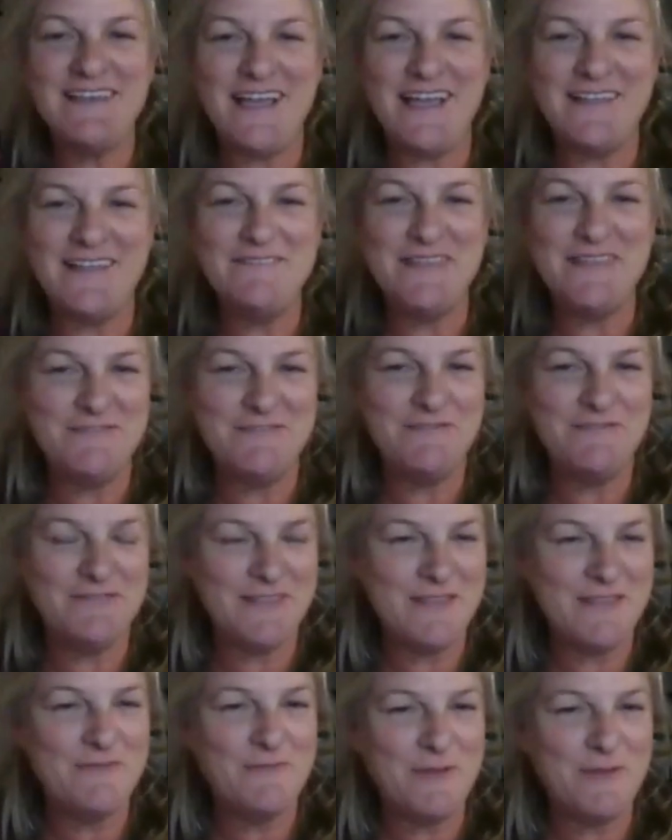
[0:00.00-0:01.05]
I, if
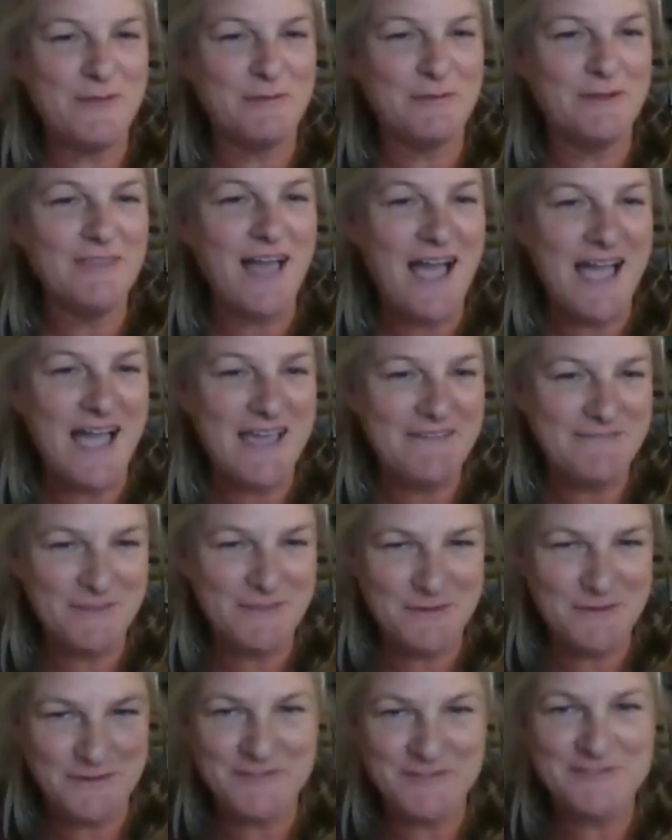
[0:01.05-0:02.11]
if we were live, you
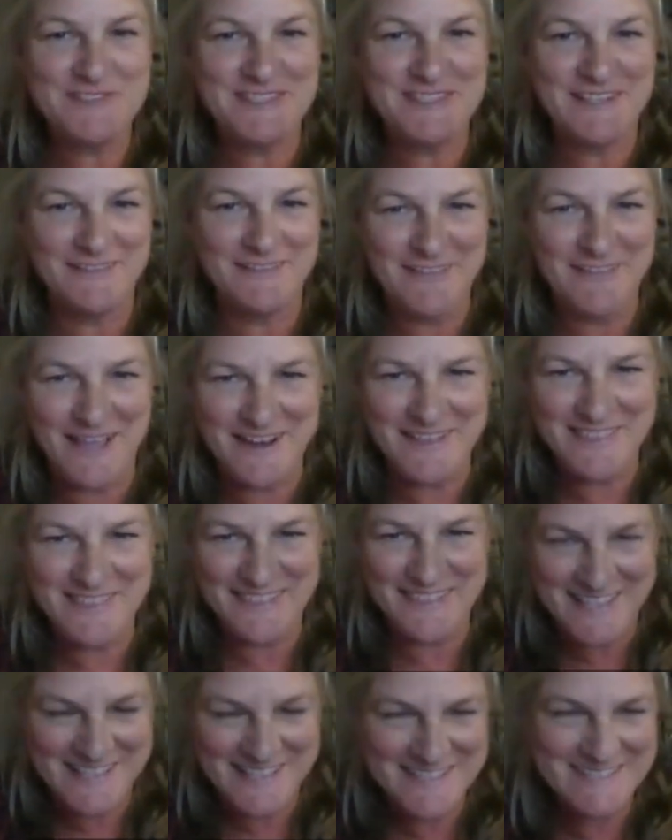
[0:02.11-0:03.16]
would have seen a lot of
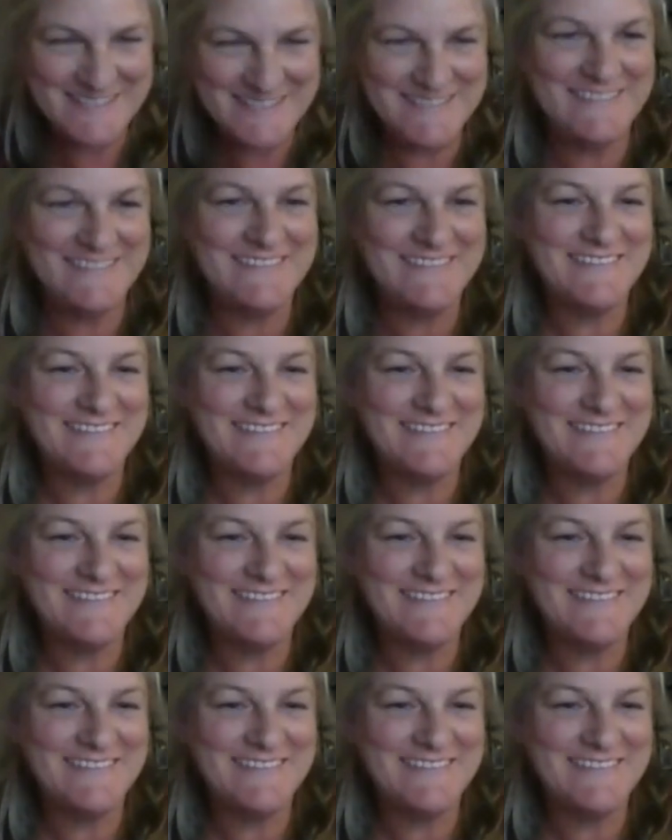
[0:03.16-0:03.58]
this.